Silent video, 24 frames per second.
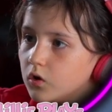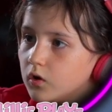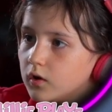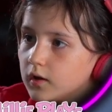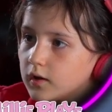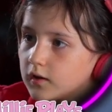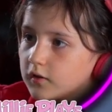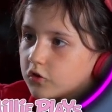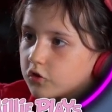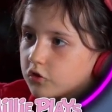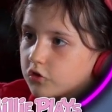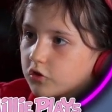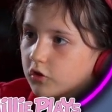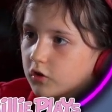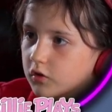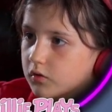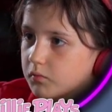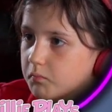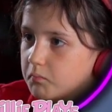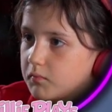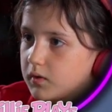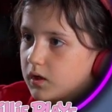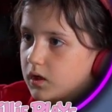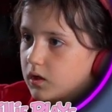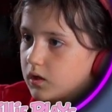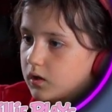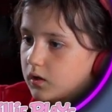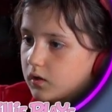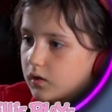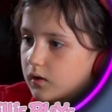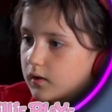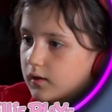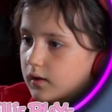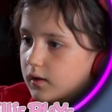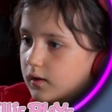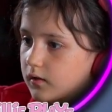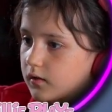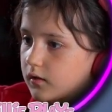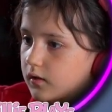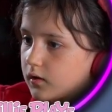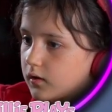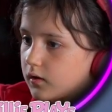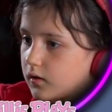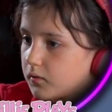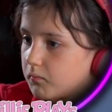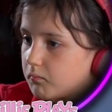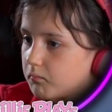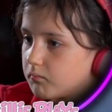it's just me and
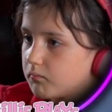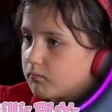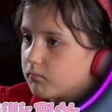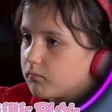him.